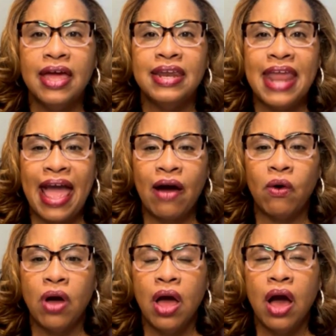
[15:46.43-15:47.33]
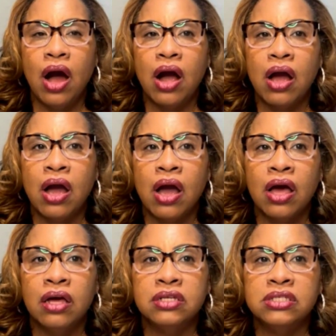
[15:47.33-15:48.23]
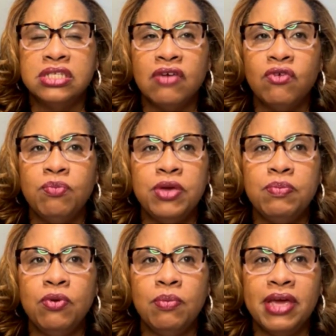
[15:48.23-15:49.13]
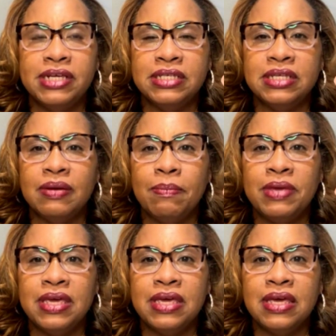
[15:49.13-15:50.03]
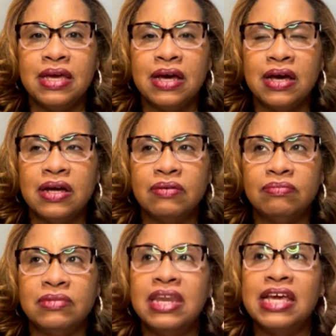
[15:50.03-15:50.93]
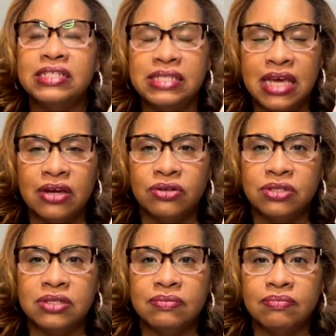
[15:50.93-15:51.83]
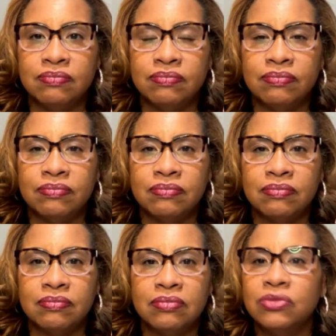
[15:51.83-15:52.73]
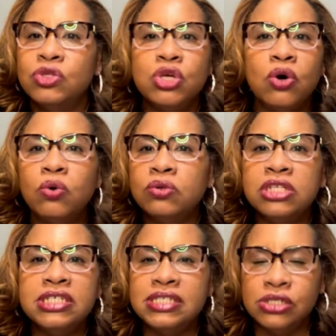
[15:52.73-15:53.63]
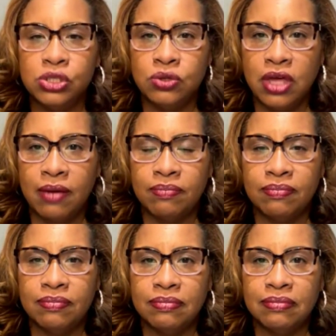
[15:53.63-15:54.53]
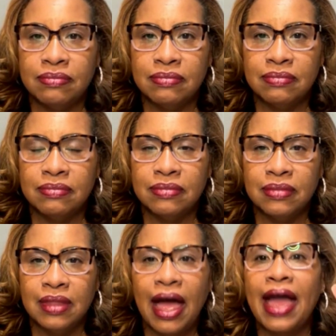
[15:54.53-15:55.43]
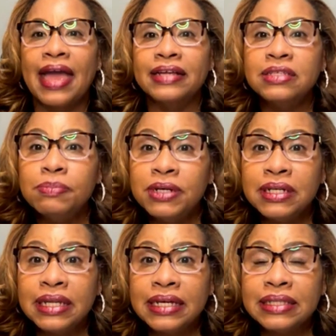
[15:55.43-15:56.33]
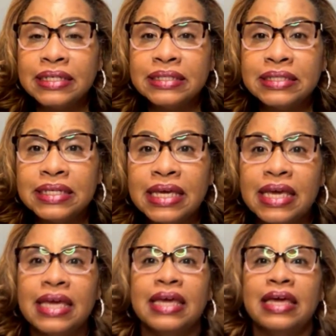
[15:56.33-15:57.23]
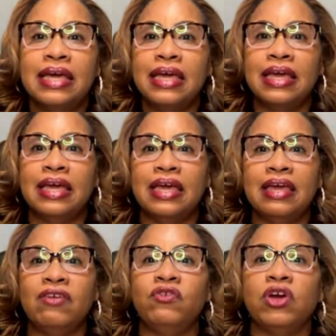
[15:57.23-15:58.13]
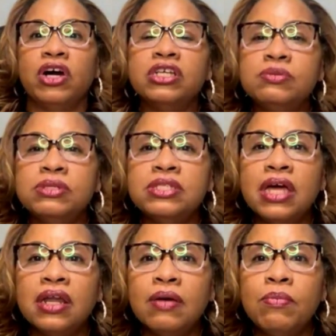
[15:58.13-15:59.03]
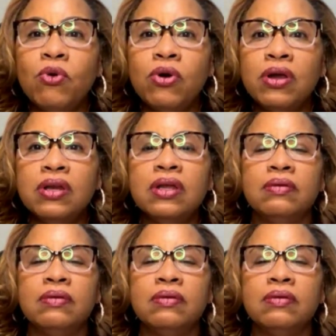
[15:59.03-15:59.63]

Now, several people may be naysayers. Don't listen to them. I hate to put it like this. If your husband's not on board,